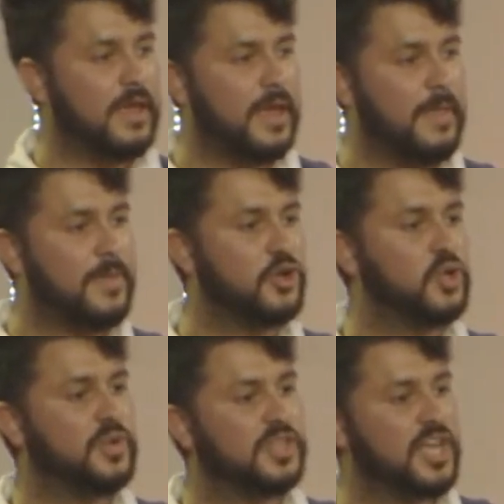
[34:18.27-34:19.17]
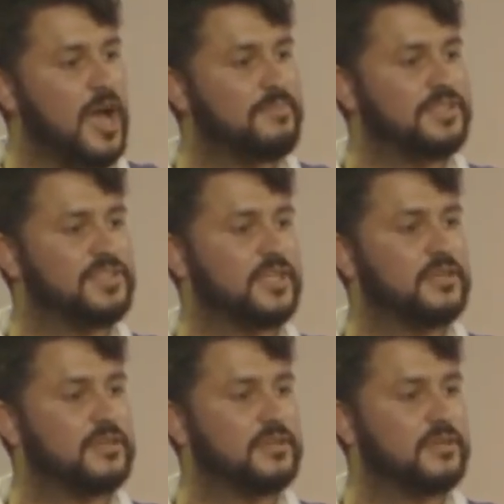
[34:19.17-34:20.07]
And they're doing the opposite,
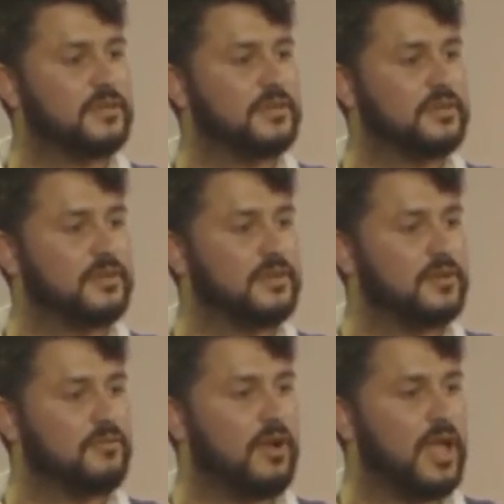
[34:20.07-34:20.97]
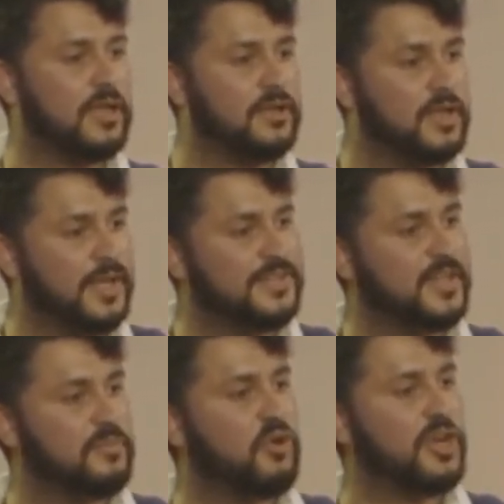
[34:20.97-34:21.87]
right?
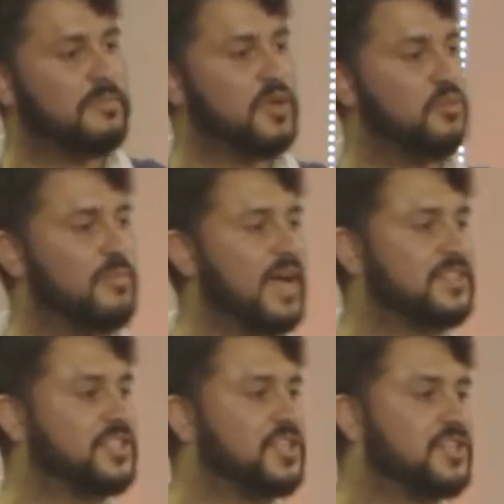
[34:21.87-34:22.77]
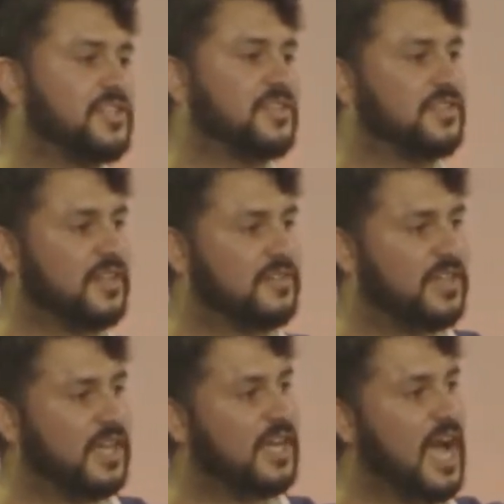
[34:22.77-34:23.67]
Instead of pointing people back to Jesus, instead of
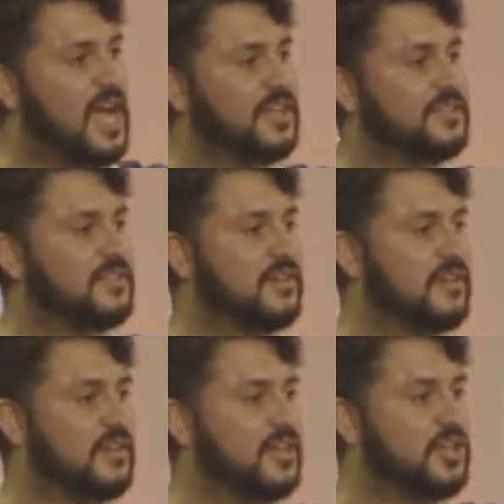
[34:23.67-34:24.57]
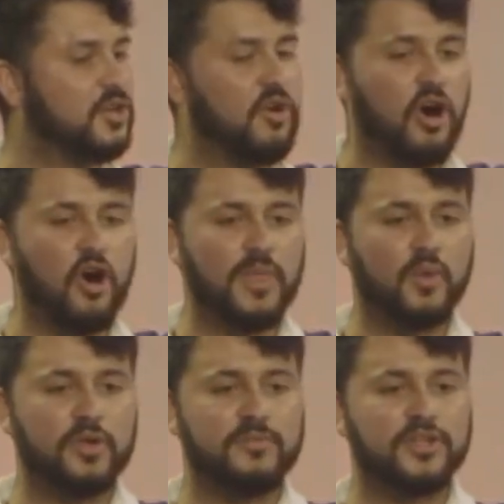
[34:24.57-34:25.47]
saying, guys, you know, all
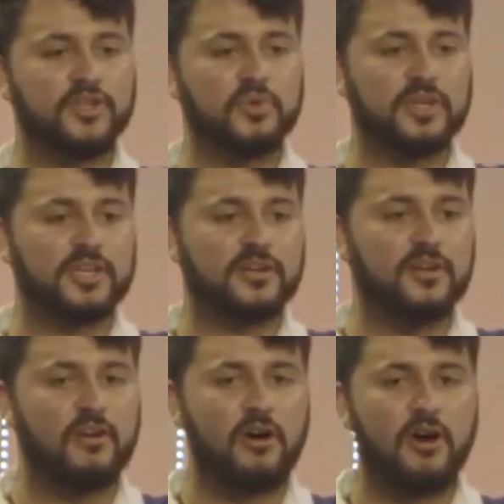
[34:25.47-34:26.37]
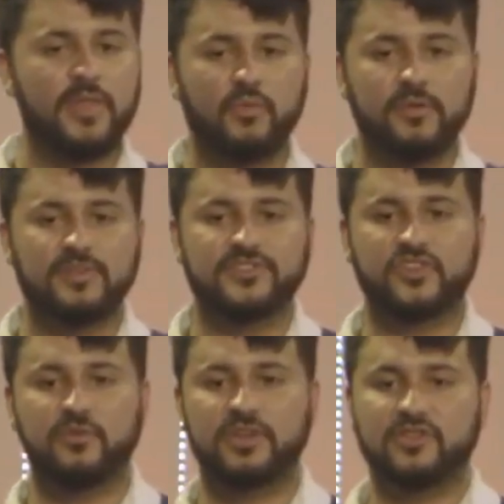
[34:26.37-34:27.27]
that we've been doing, all that we've been
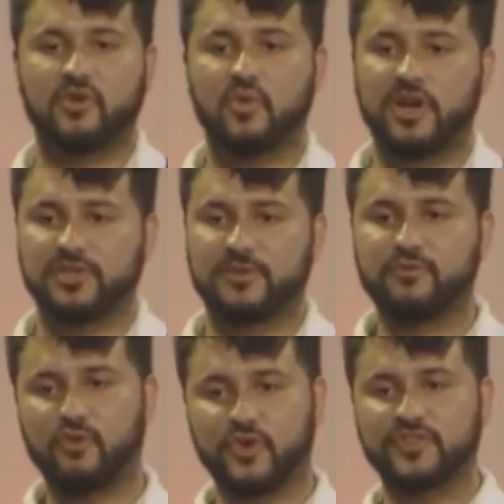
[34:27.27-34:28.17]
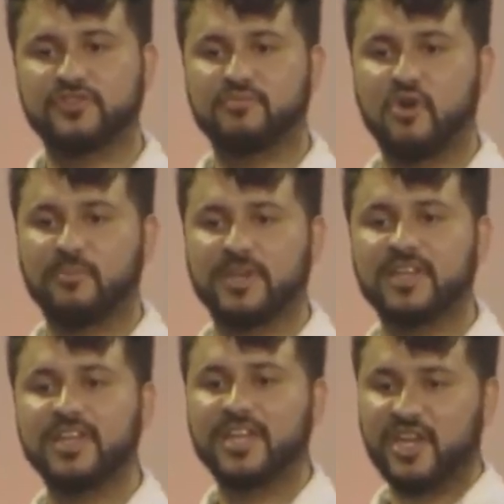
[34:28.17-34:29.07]
serving in the Lord has been for this moment.
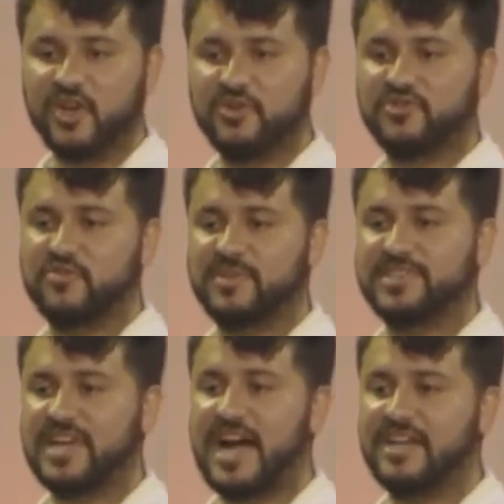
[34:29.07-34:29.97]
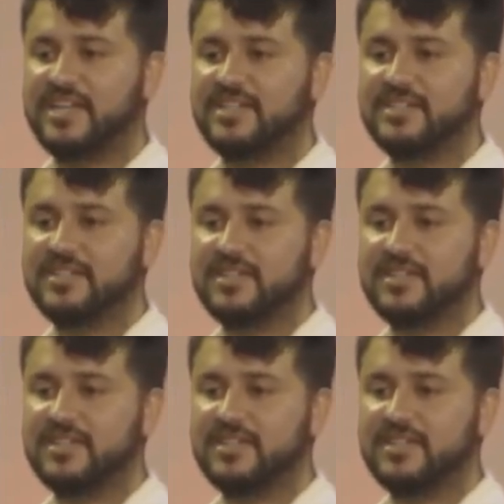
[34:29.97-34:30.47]
Here is your Messiah.